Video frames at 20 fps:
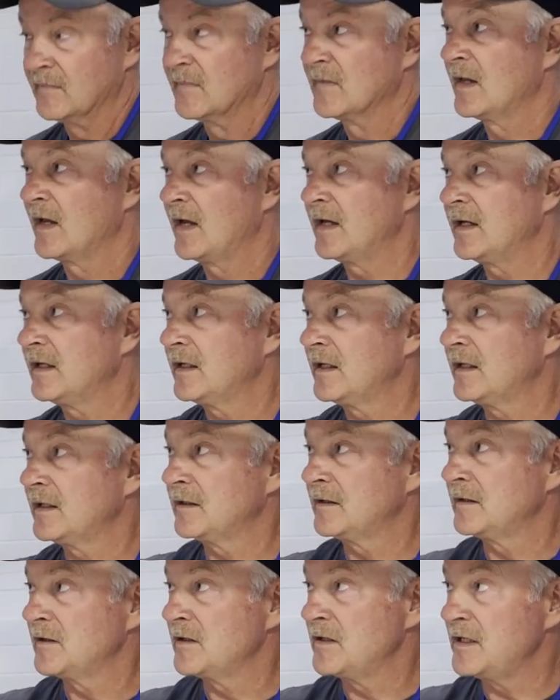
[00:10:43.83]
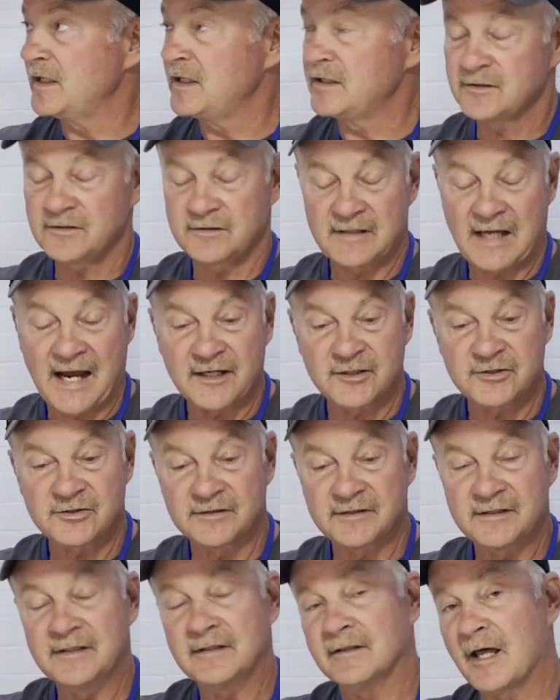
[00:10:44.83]
And these
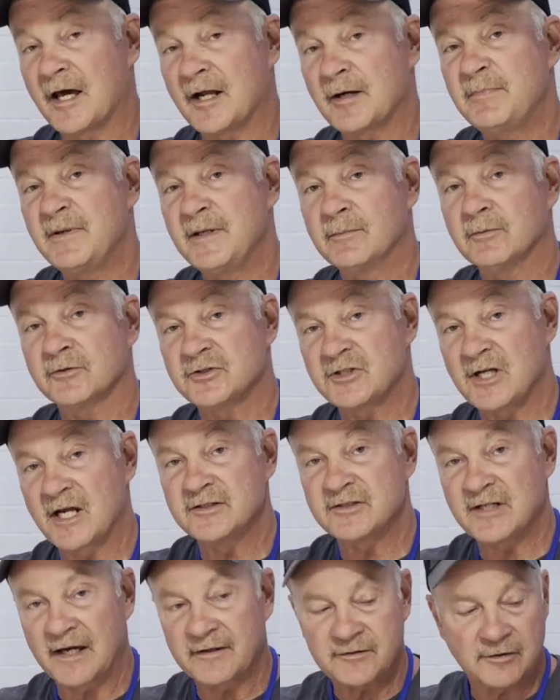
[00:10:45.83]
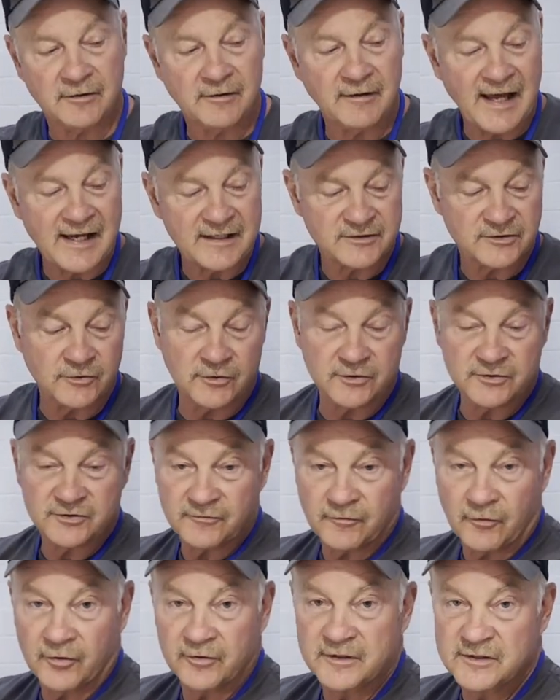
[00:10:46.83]
actually, a lot of people change out their glass doors
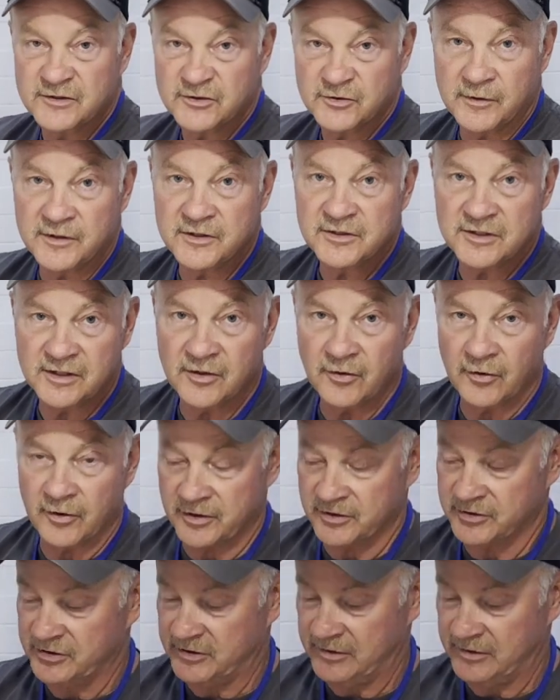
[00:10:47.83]
for these squeegee doors.